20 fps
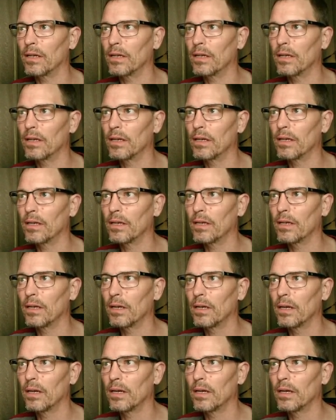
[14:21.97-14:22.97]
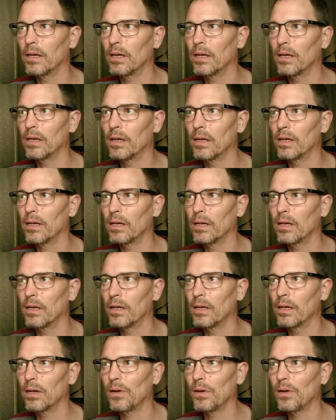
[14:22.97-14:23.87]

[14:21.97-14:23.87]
(silence)